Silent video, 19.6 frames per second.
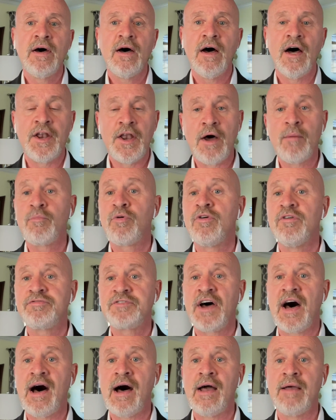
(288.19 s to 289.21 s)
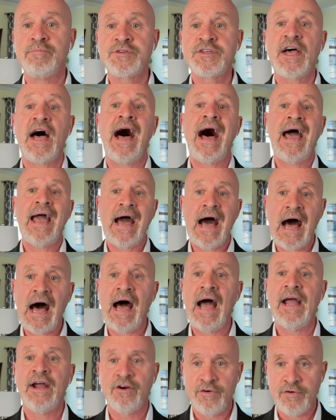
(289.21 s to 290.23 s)
a number of times I
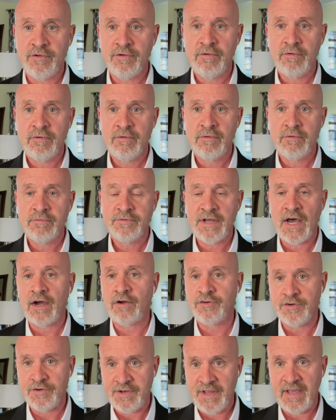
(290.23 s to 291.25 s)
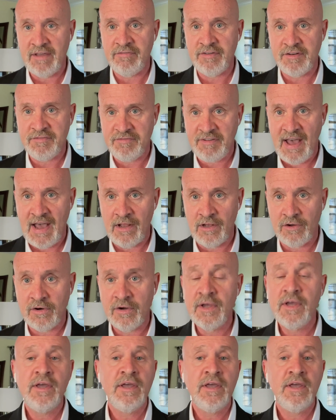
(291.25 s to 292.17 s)
hired Dr. David Fowler.